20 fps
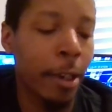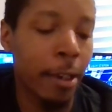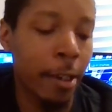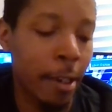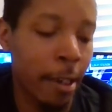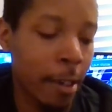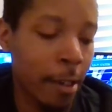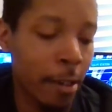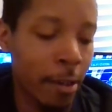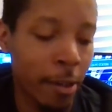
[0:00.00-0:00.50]
and
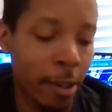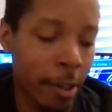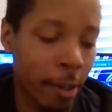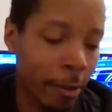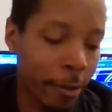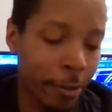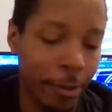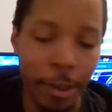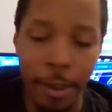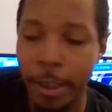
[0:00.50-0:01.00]
then
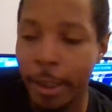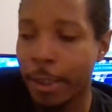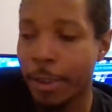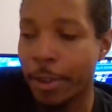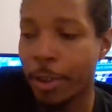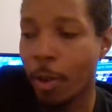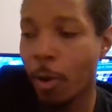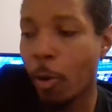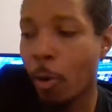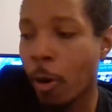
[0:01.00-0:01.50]
Sonny
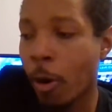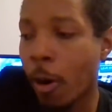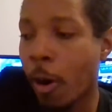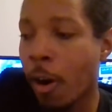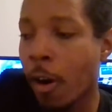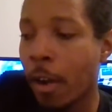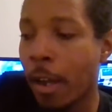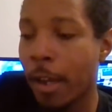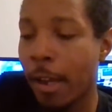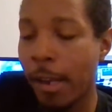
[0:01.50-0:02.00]
gets a
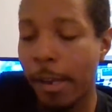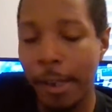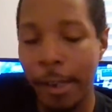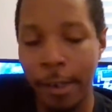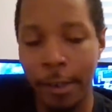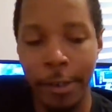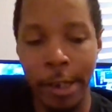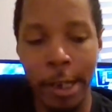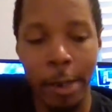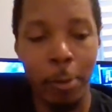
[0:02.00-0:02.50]
call, and
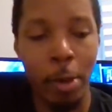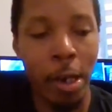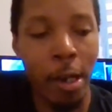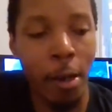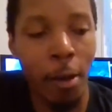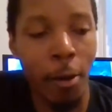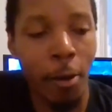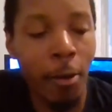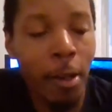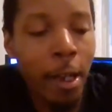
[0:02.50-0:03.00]
he was like,
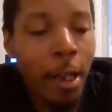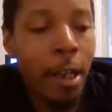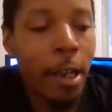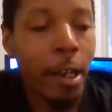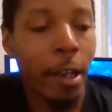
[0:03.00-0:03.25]
well,